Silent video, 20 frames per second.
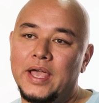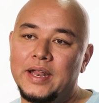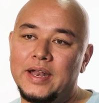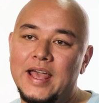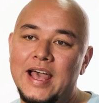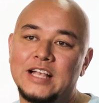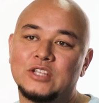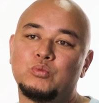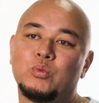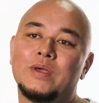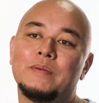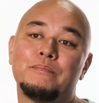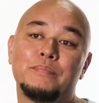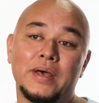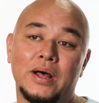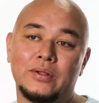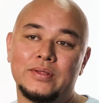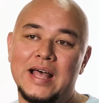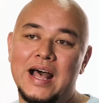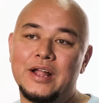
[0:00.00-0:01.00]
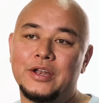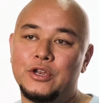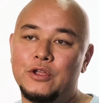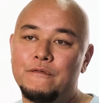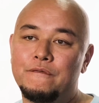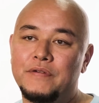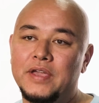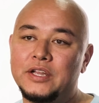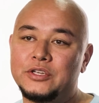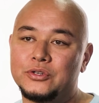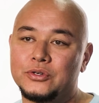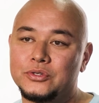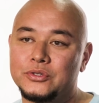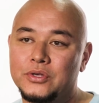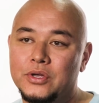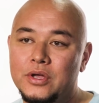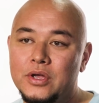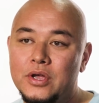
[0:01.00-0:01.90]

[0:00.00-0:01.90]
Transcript: eight as we build out new features.